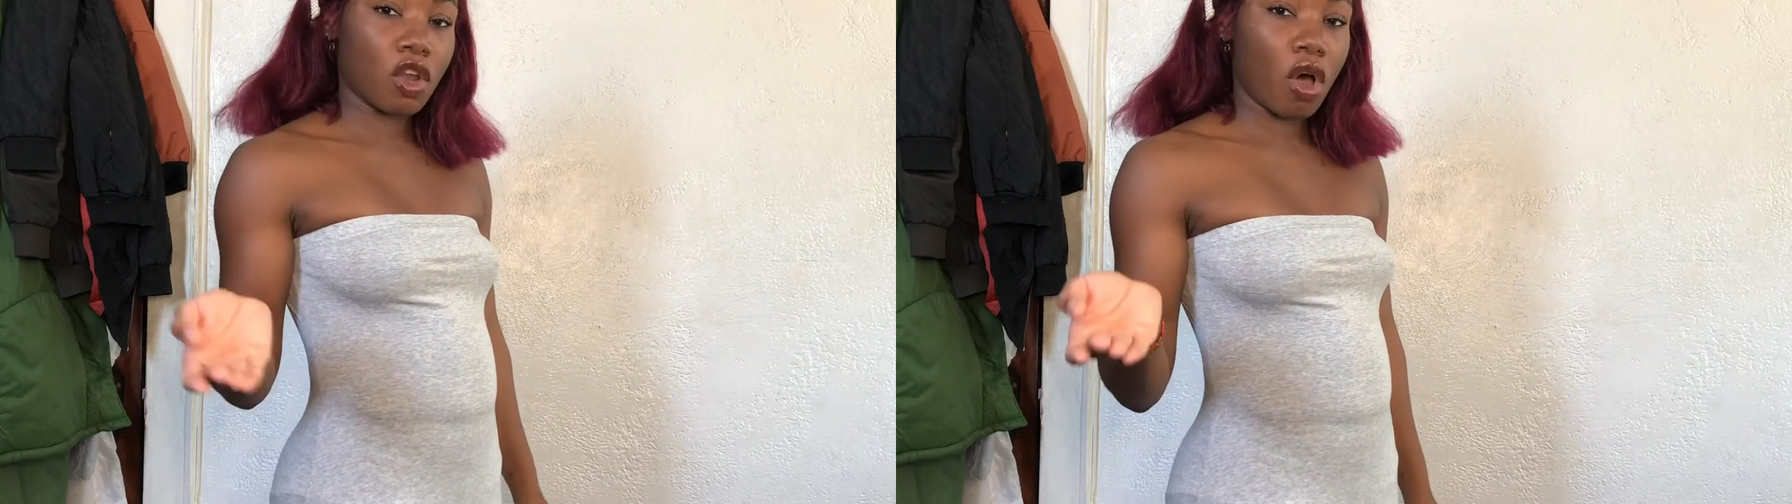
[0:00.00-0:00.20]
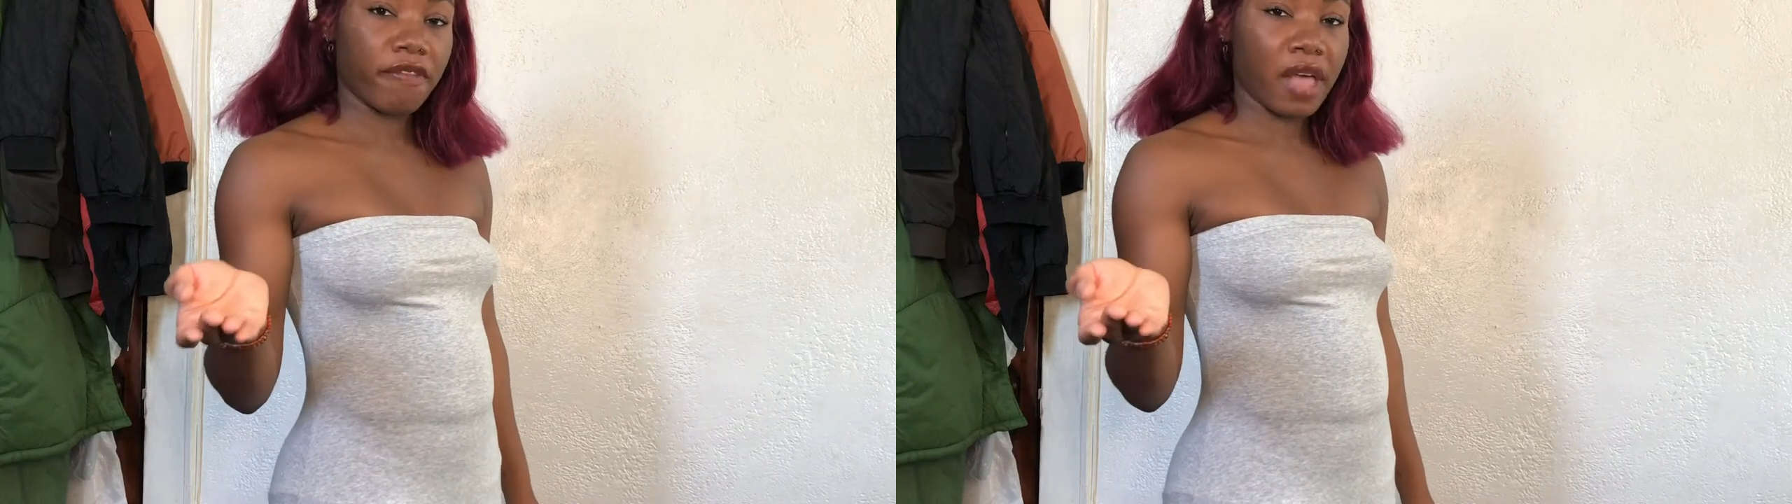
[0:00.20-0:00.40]

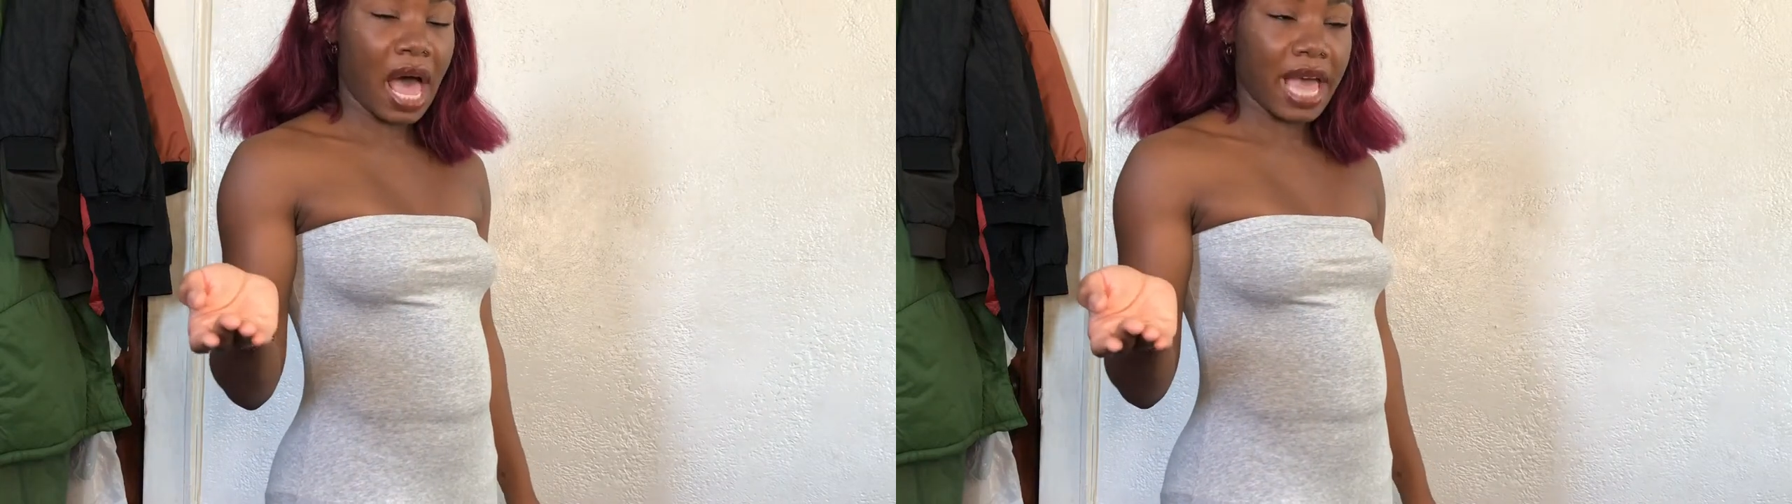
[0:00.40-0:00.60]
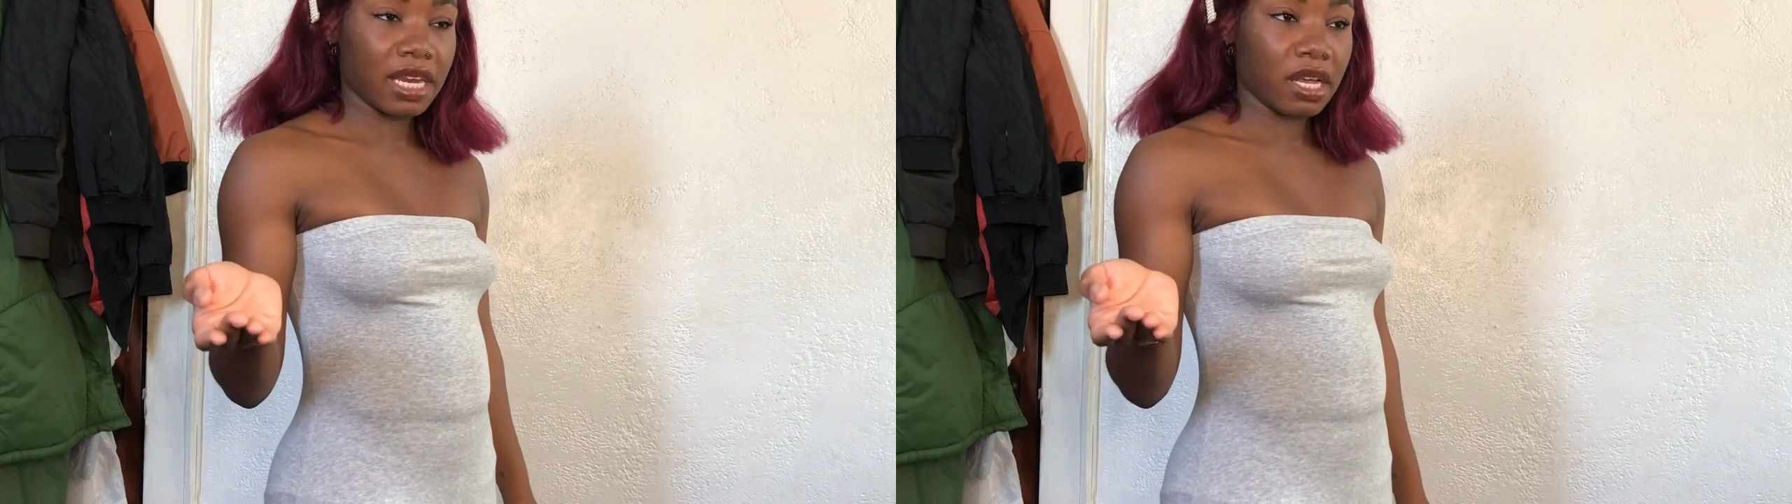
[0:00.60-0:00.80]
off the
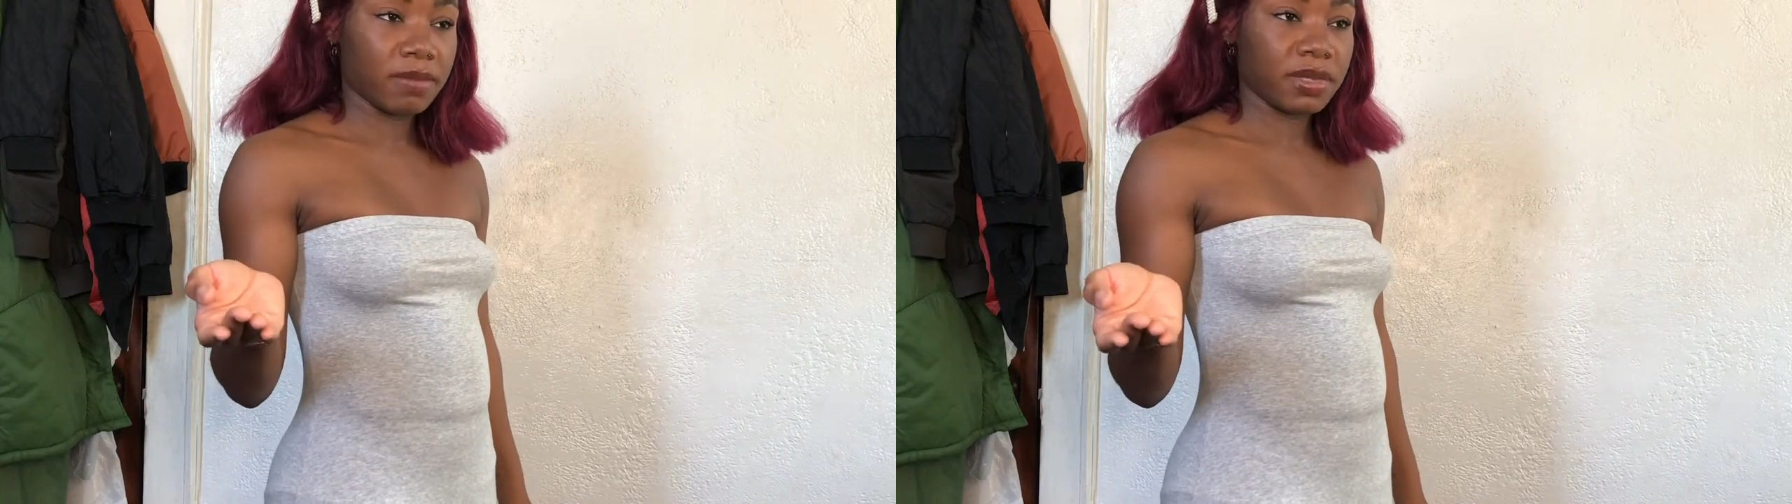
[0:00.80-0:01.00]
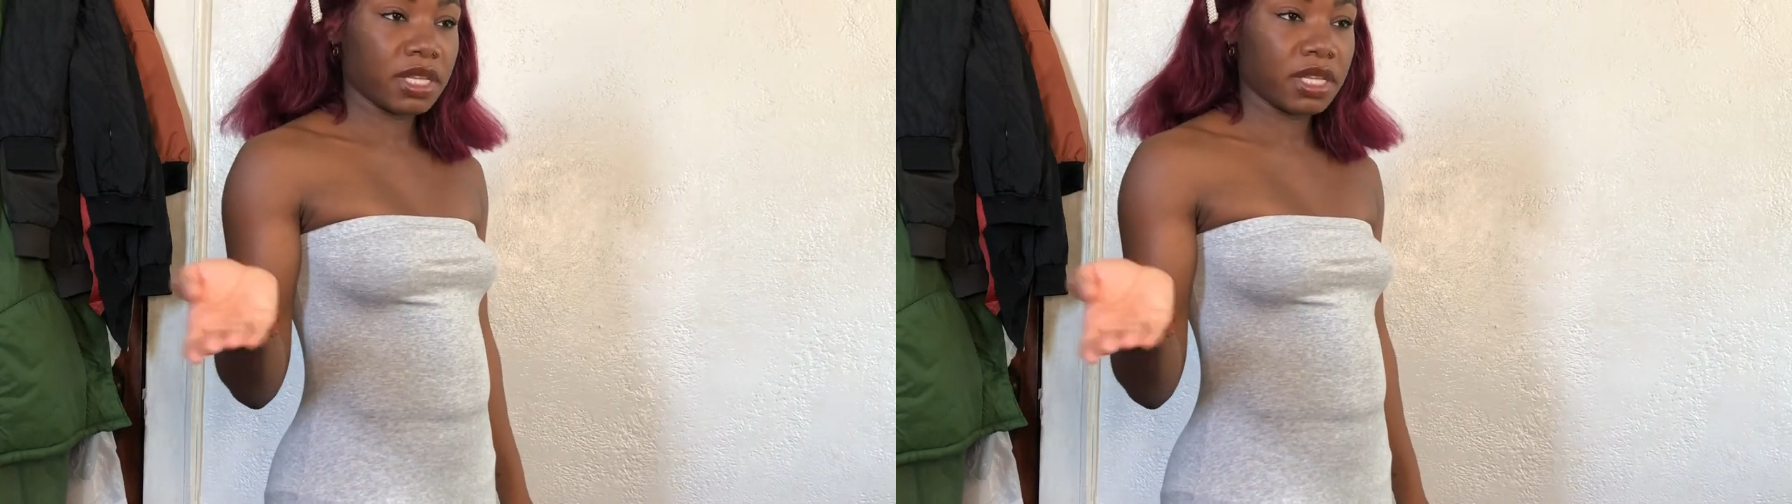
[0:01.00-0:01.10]
items